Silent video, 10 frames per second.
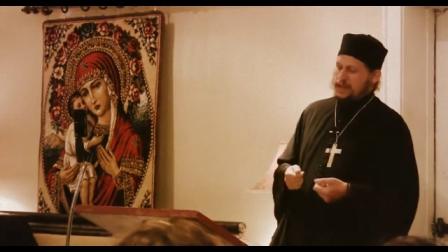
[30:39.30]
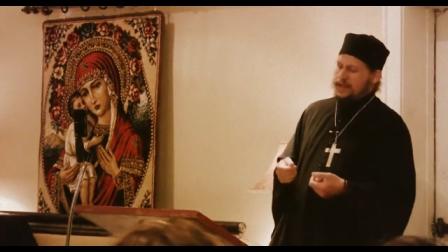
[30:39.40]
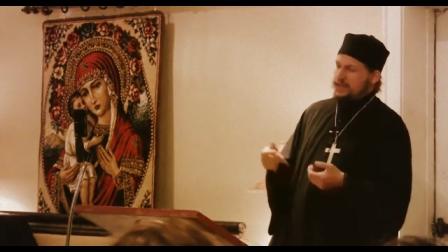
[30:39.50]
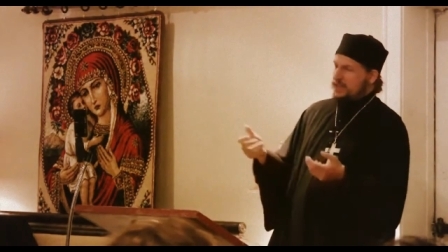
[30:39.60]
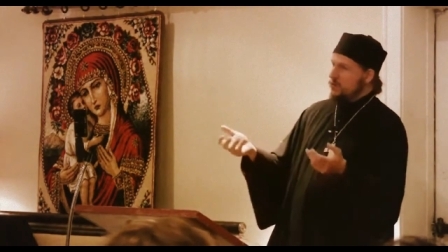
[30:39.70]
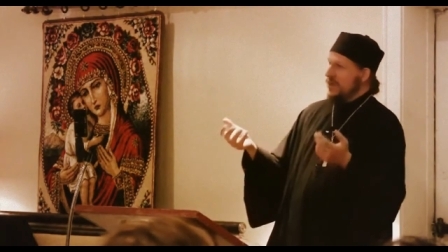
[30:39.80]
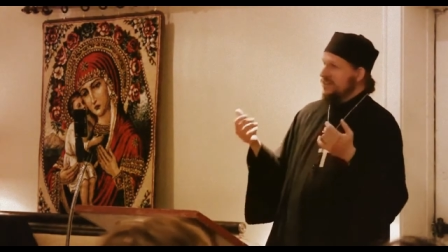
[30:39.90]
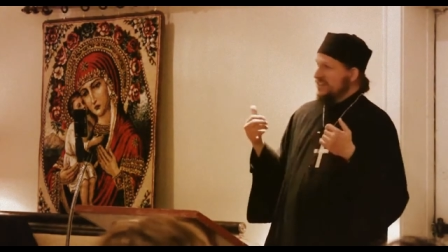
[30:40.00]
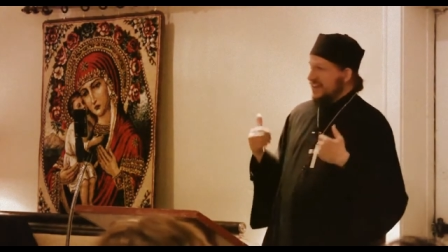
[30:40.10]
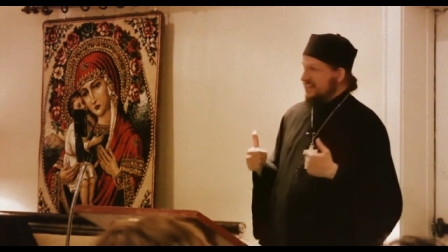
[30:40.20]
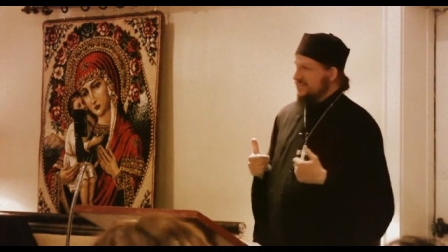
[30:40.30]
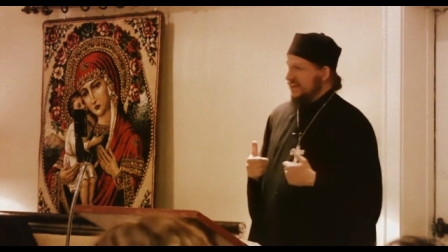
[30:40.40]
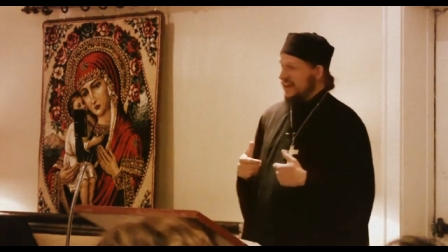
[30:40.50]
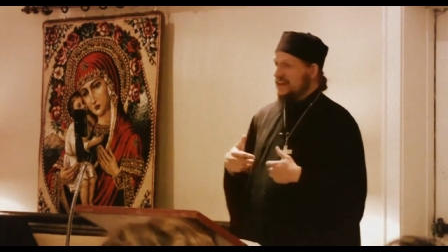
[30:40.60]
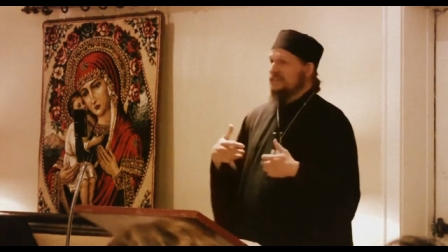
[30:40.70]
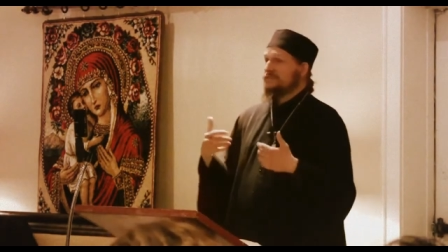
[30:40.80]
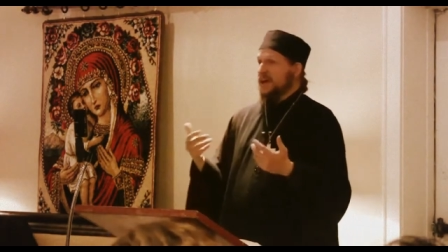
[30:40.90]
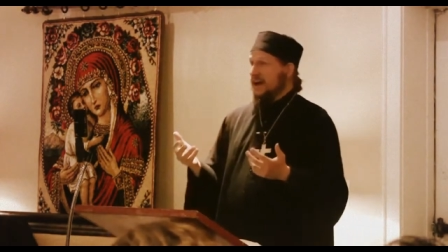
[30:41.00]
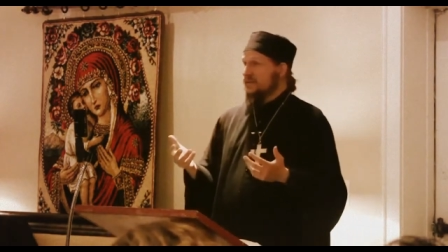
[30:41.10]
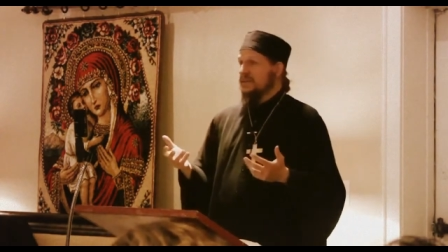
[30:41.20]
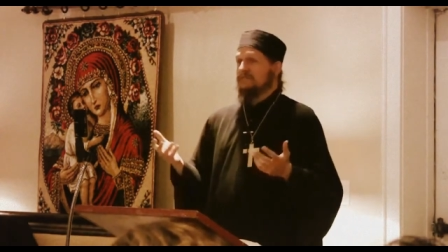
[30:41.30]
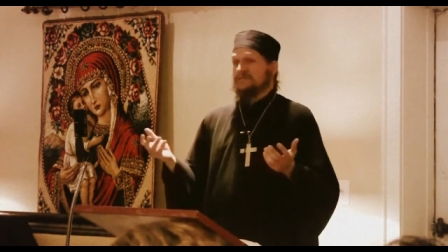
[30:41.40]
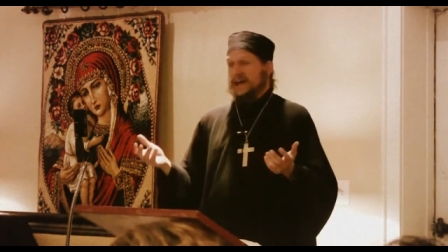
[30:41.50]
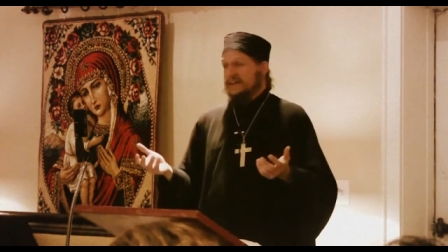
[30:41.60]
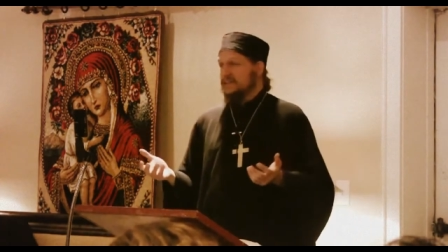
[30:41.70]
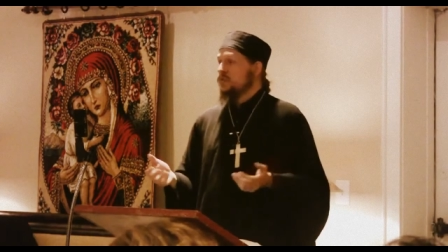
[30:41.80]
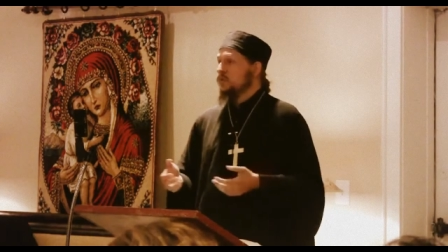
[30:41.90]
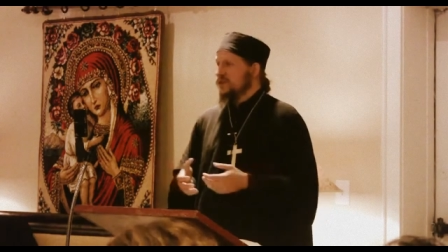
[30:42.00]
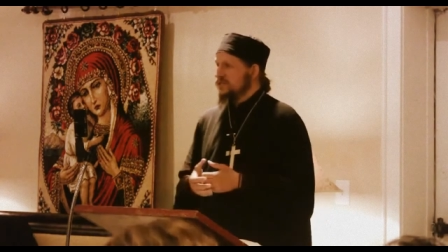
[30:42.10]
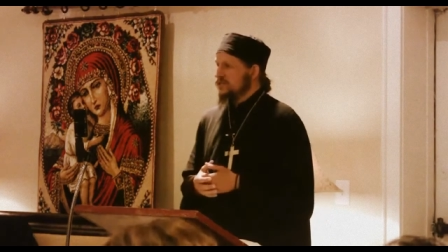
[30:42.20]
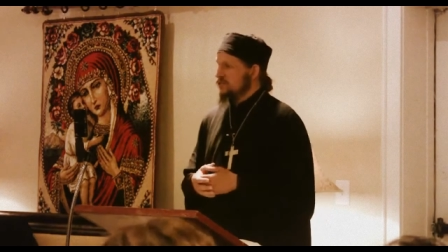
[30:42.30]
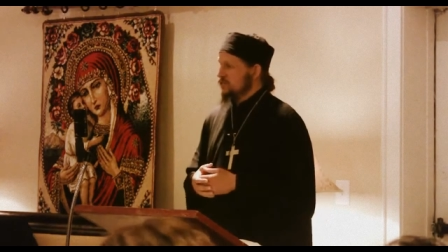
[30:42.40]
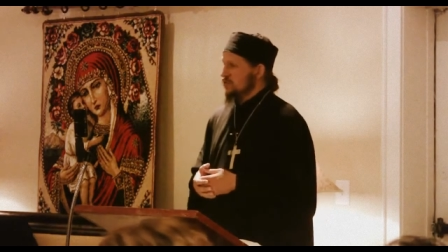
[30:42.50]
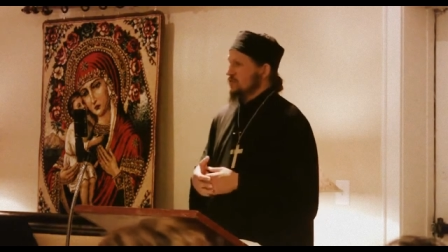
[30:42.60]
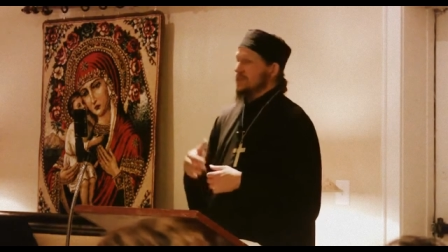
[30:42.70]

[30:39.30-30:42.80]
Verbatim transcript: And then they went the next day and found that, in fact, he was in Jerusalem.